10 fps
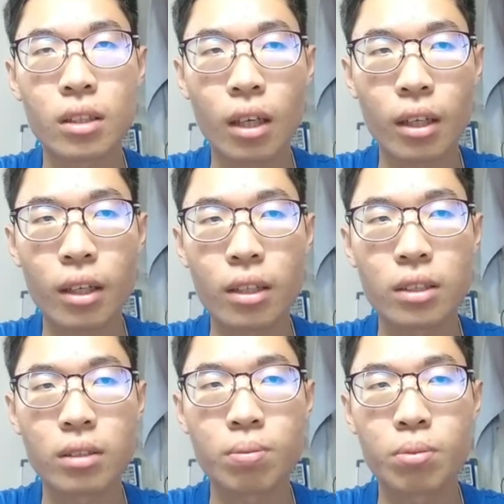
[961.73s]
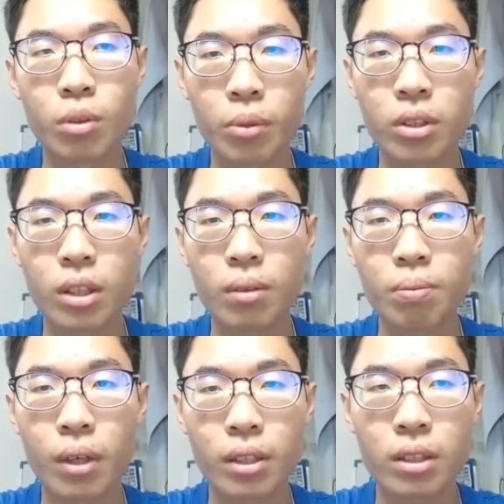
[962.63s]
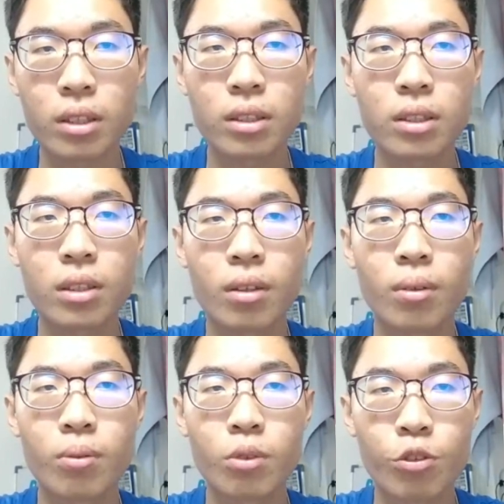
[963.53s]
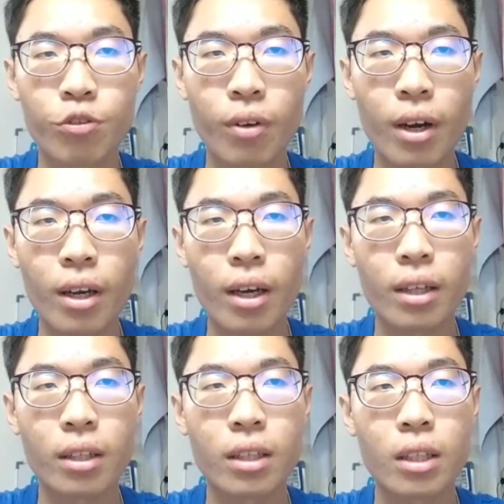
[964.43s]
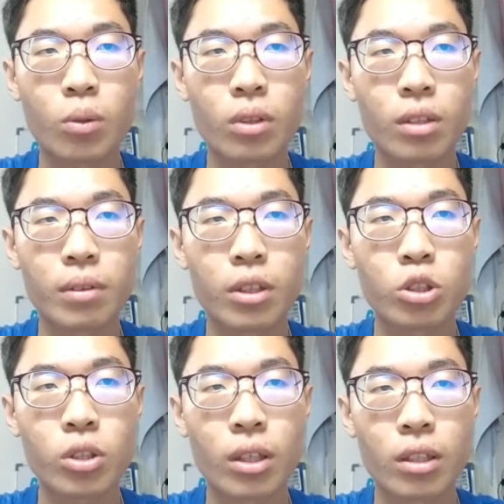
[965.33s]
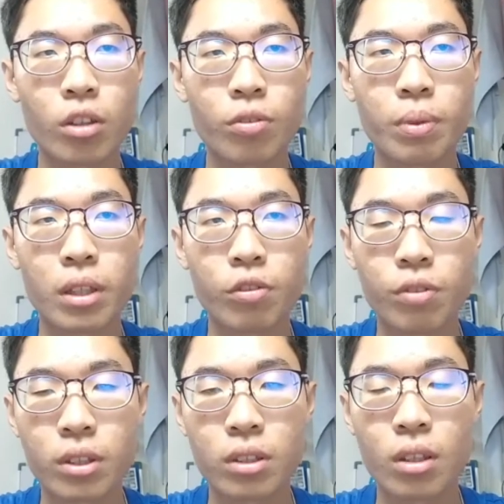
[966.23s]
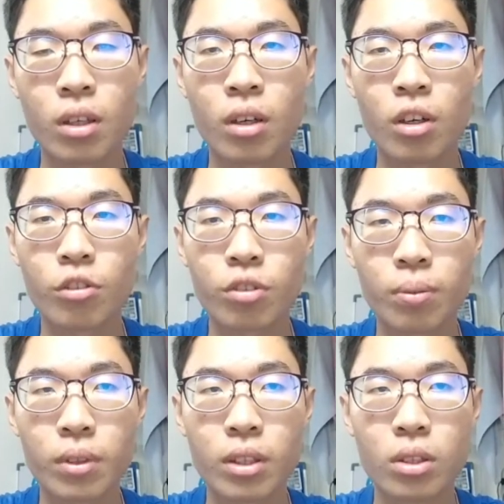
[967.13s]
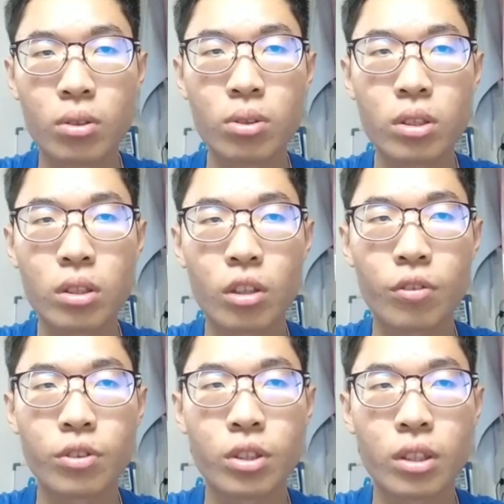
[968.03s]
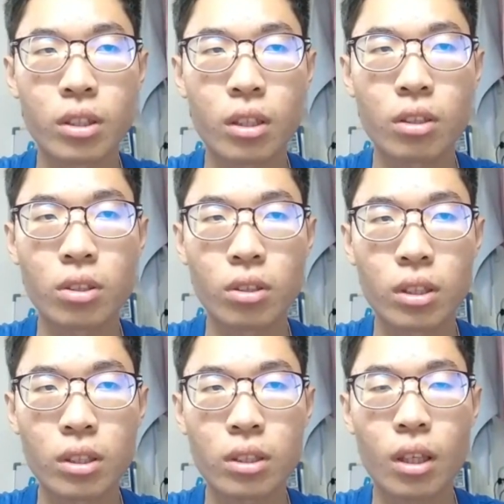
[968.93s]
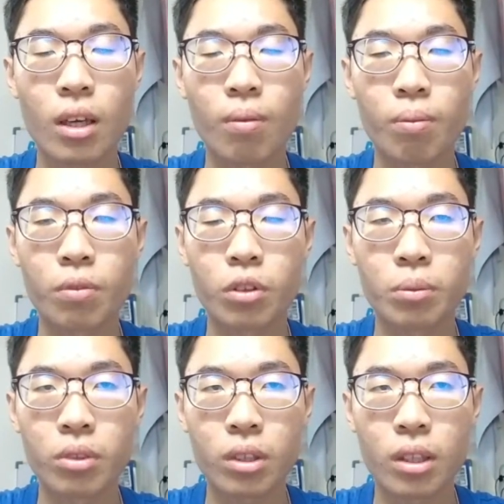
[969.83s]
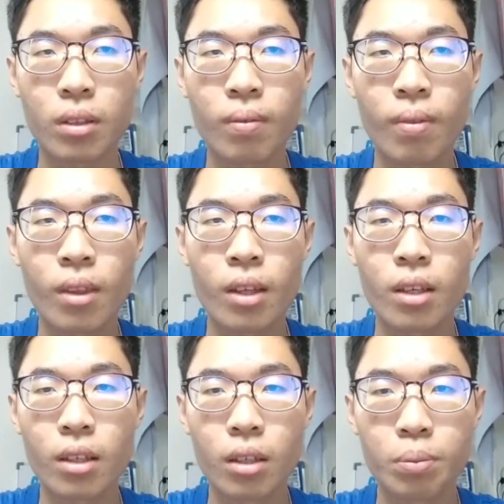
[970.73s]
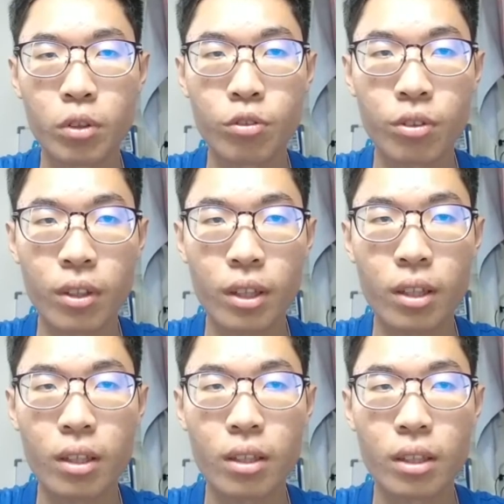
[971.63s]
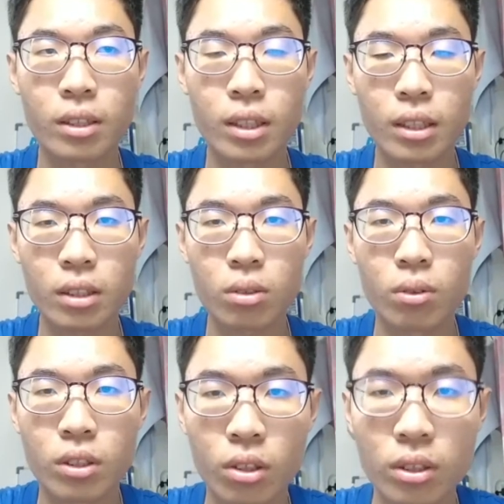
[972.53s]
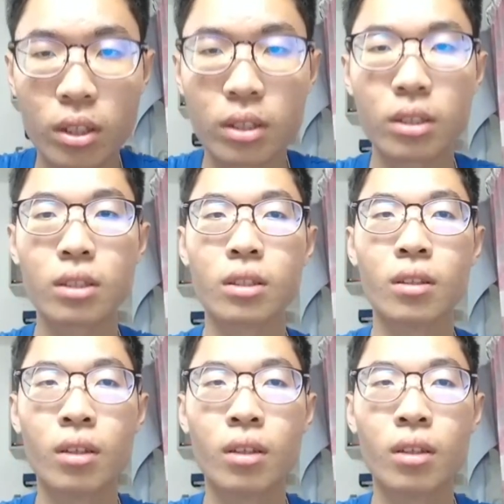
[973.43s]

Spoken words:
target is promoting parties with fair and equitable sharing of benefits from the use of genetic resources and promoting appropriate access to resources.